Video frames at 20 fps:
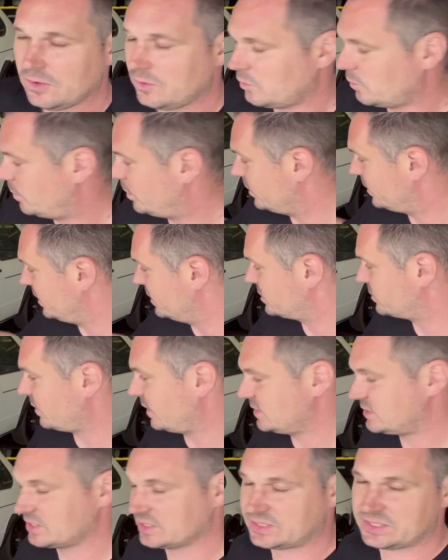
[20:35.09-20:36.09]
We'll put this
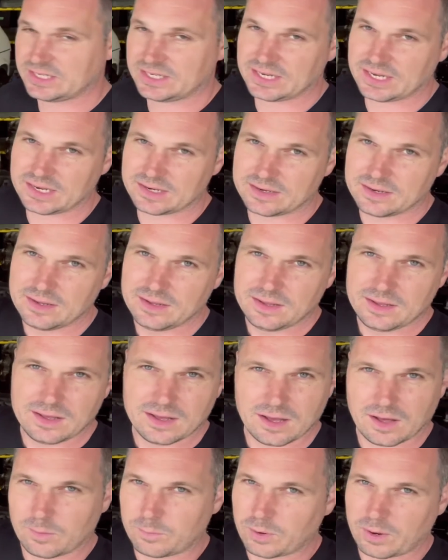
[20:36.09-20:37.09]
racing seat in.
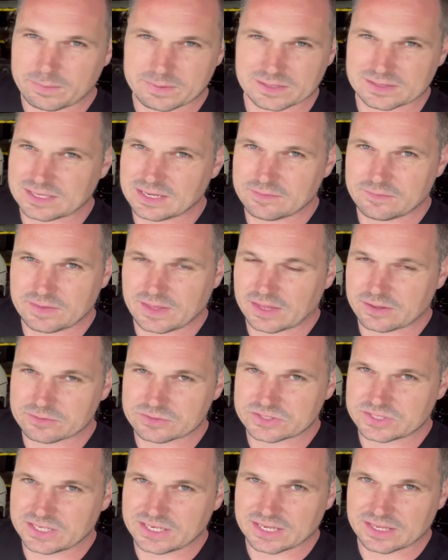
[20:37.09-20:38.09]
I'll probably leave the other
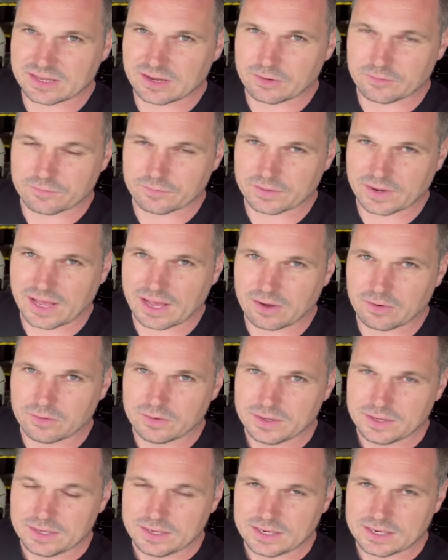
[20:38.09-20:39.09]
seat in there for
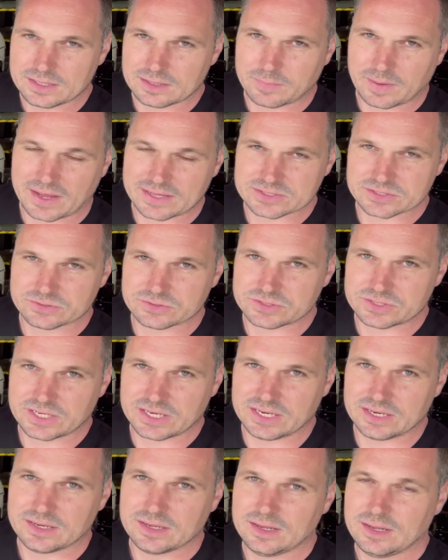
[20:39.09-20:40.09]
now in the passenger
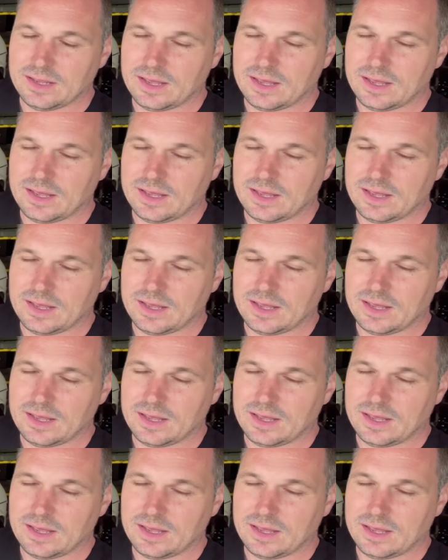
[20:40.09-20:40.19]
seat.